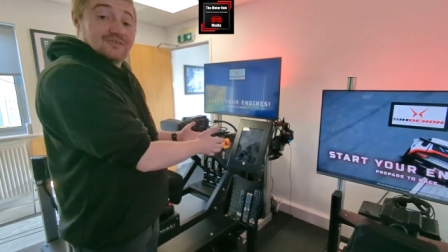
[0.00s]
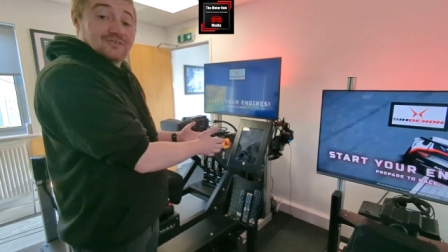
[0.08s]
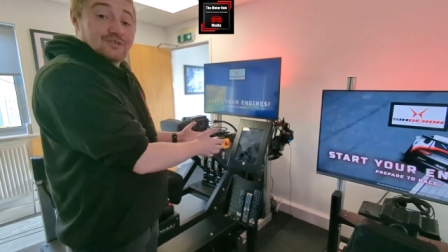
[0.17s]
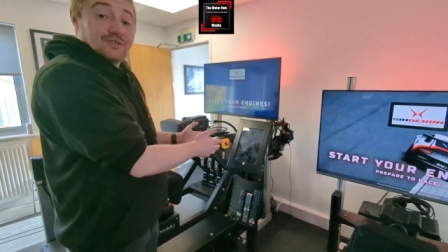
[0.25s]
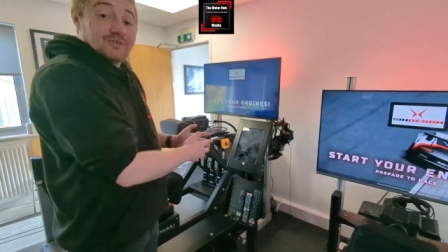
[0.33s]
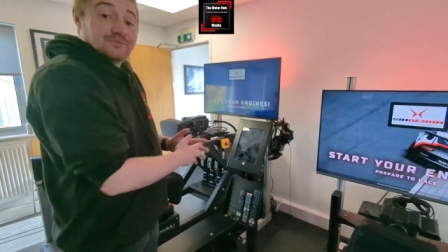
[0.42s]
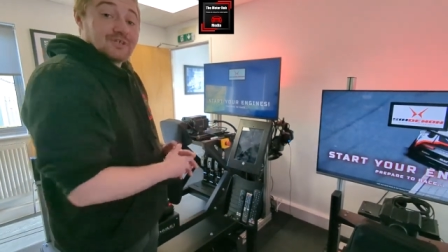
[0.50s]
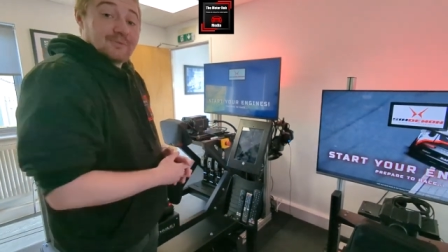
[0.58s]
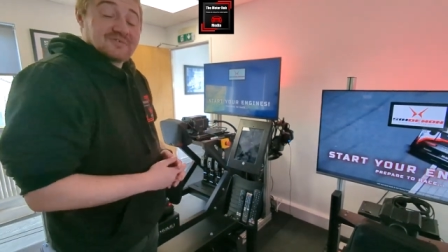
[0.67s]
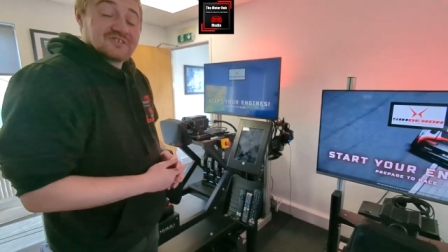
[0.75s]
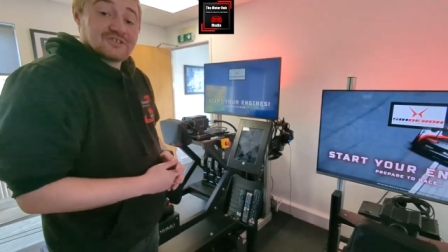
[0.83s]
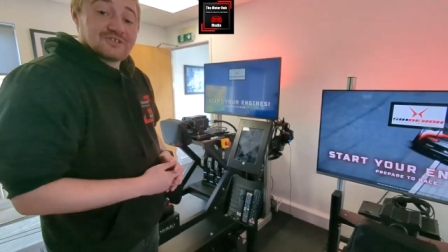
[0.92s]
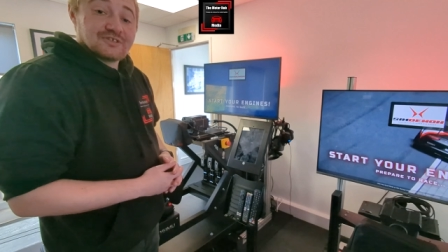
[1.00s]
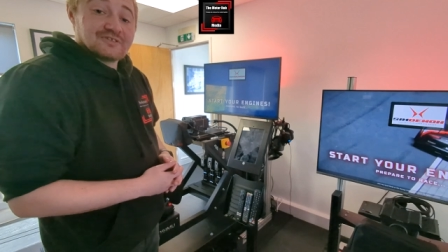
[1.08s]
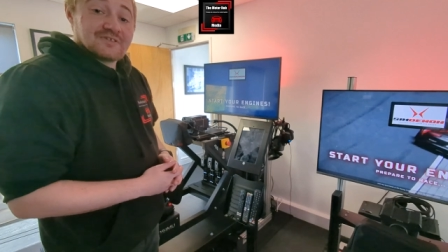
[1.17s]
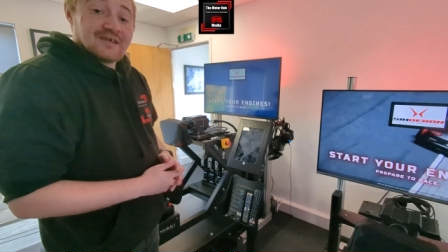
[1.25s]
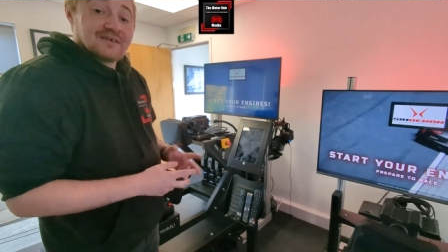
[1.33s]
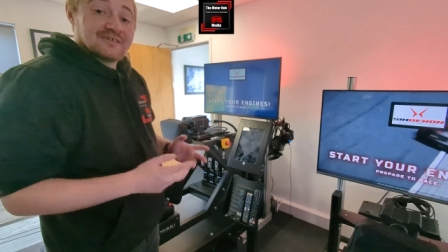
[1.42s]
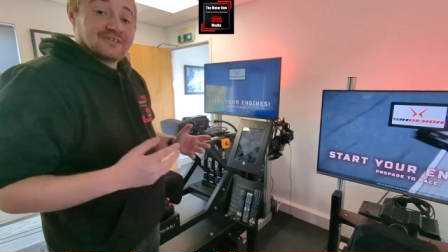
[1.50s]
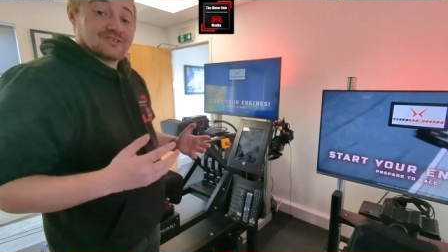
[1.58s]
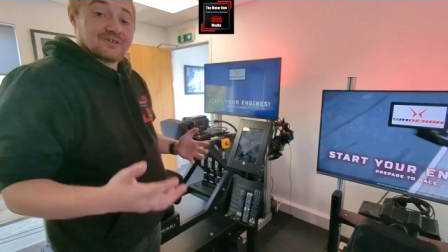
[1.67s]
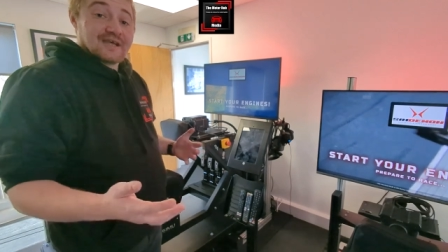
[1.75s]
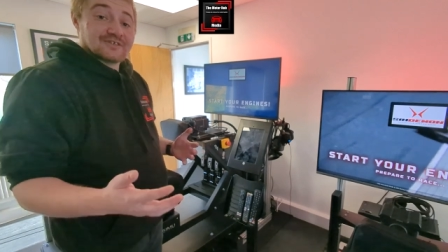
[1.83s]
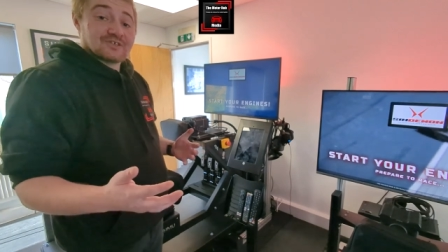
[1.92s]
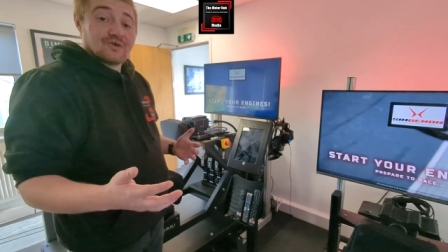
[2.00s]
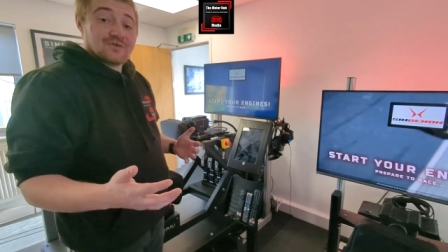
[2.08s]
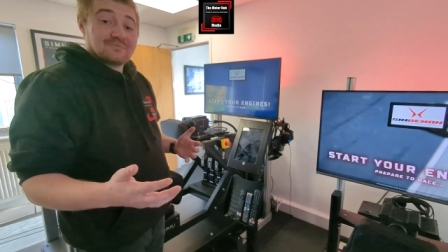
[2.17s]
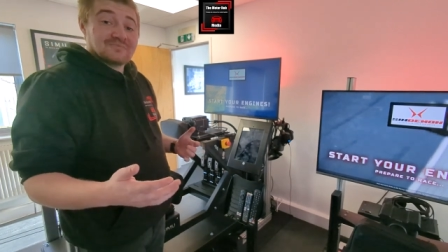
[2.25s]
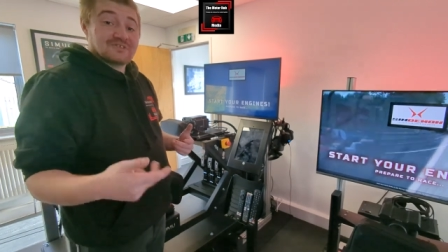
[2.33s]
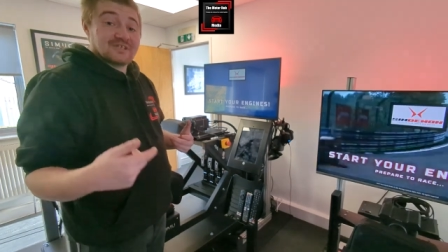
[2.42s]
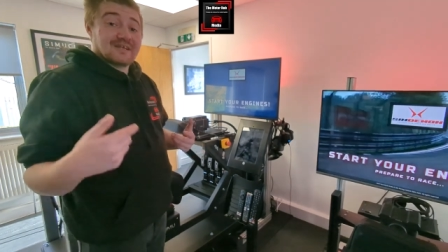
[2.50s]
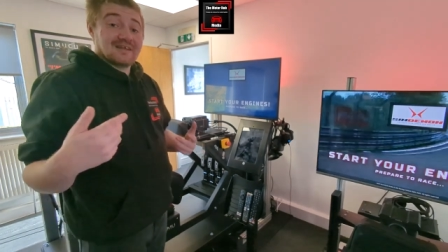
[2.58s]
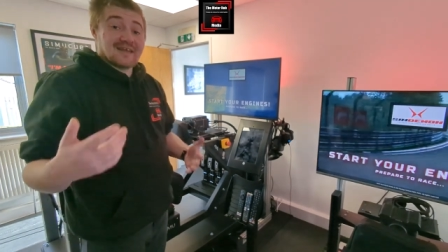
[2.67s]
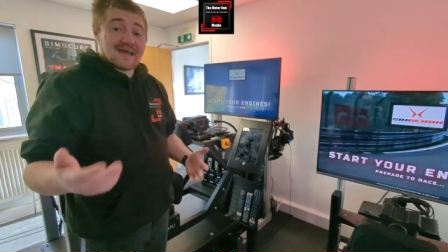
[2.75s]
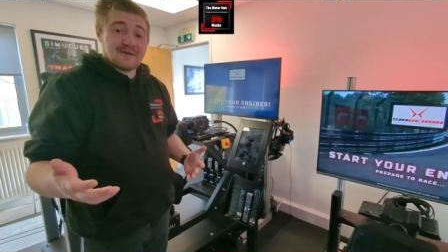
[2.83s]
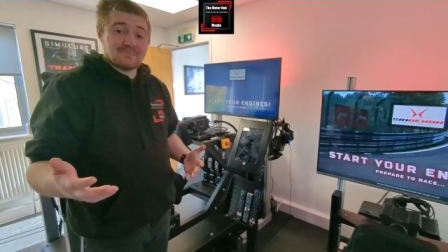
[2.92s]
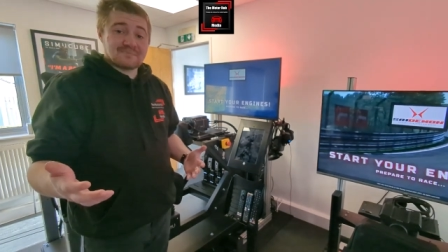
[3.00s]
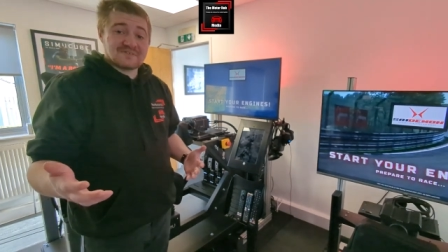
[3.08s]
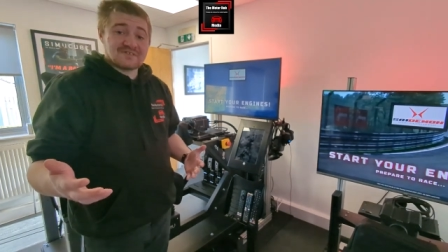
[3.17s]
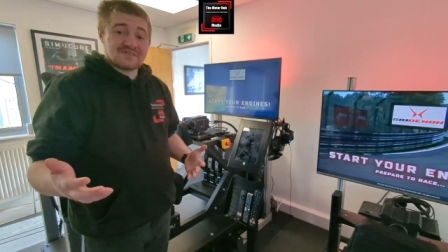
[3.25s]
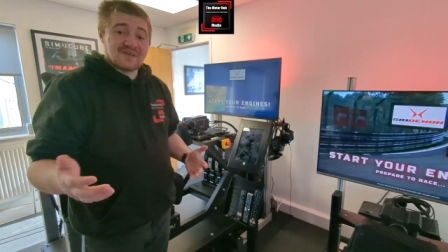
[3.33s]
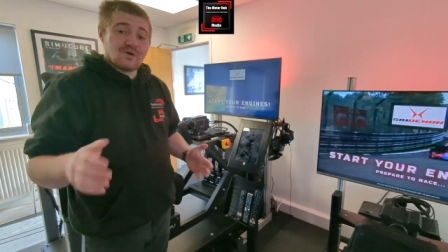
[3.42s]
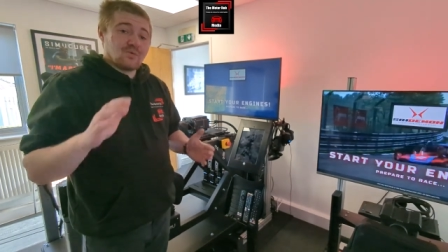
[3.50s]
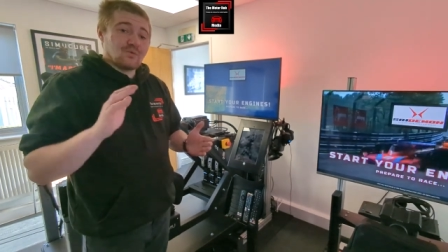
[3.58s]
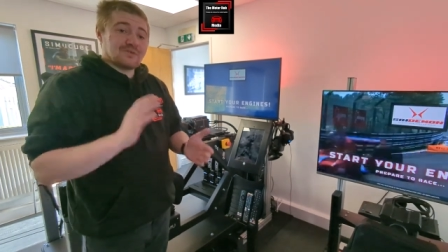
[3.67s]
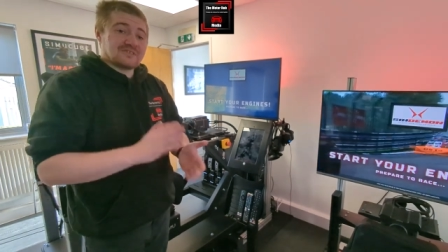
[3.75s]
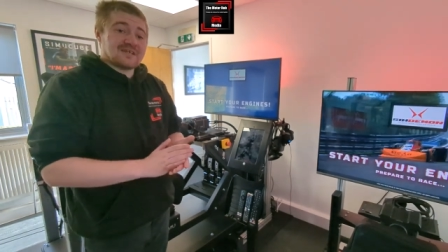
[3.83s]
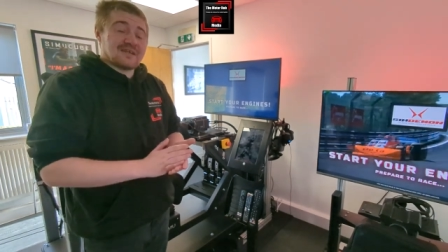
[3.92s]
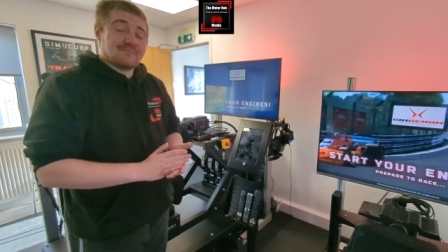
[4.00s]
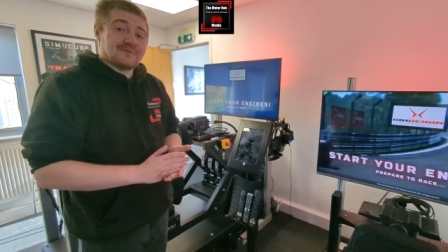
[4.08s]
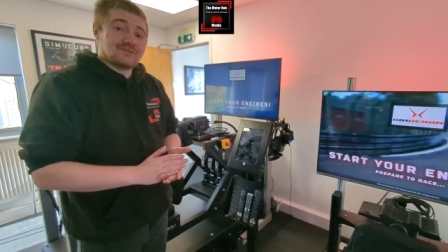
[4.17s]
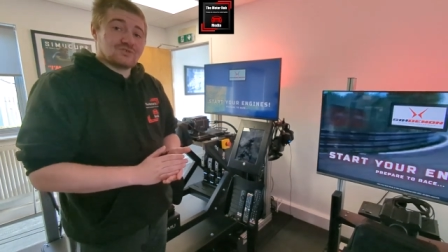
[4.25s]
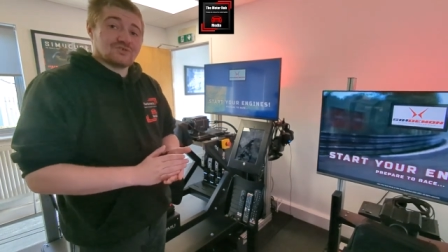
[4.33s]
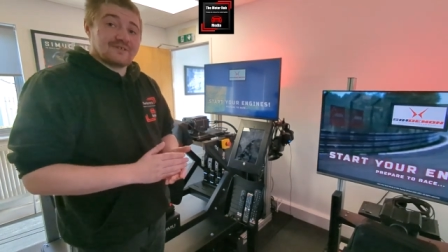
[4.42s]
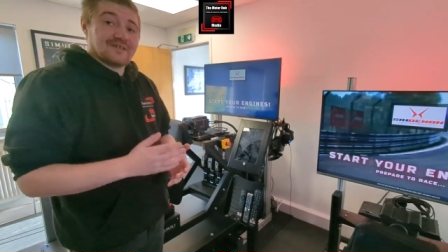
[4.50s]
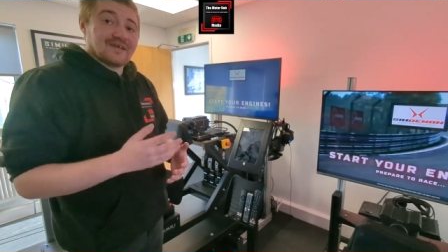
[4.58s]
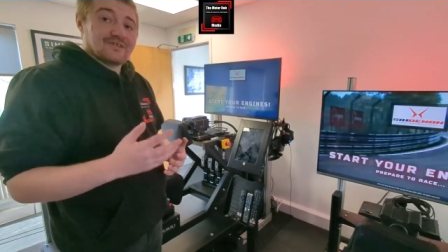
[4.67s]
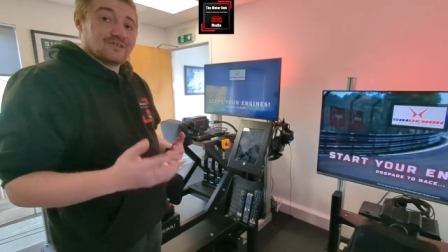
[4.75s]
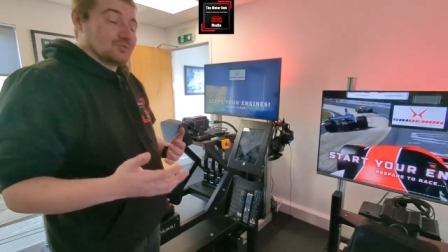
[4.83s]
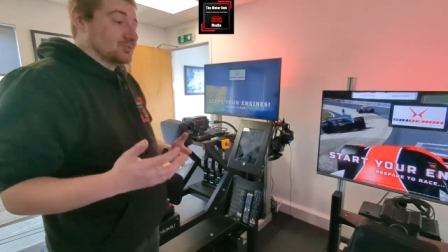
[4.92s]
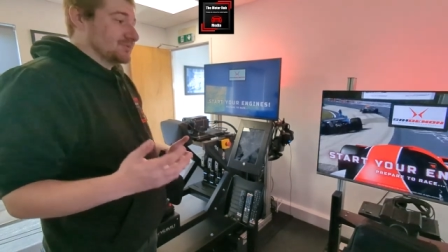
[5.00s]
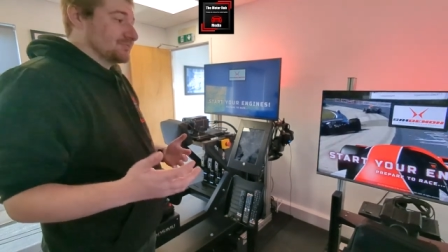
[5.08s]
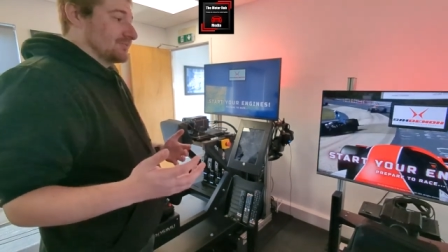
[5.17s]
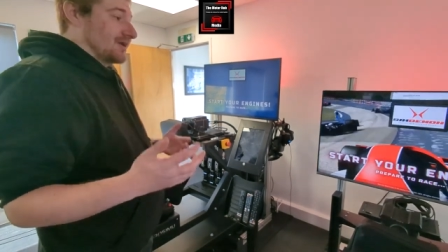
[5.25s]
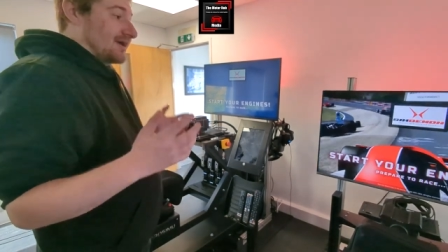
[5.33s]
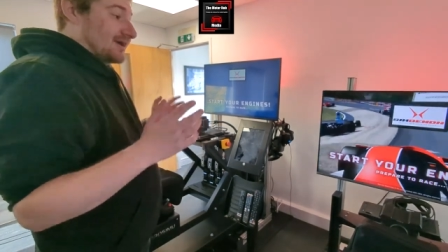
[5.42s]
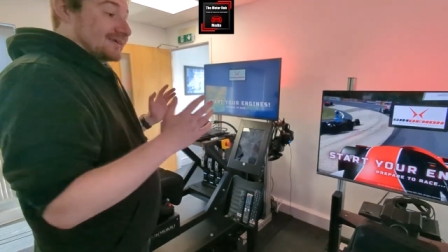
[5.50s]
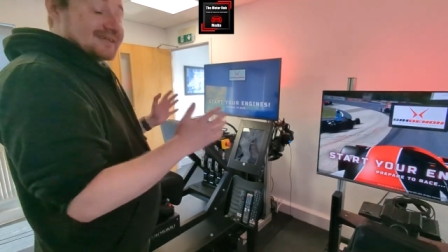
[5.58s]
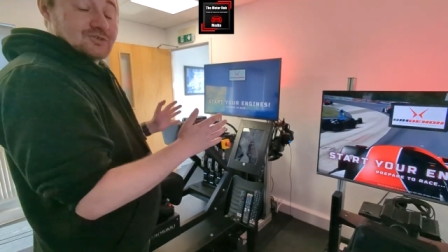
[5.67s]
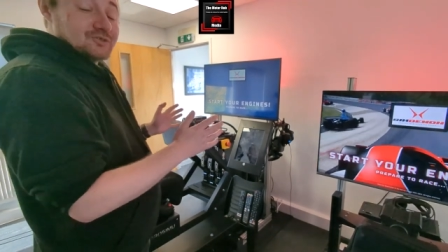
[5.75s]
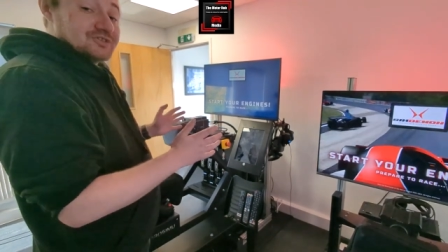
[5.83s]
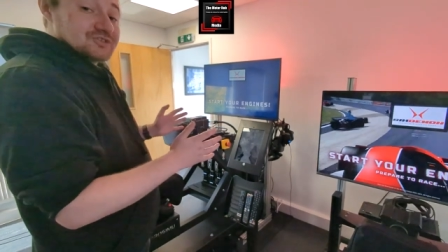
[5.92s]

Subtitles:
show you track position, your track times, your laps, all the telemetry that you would get on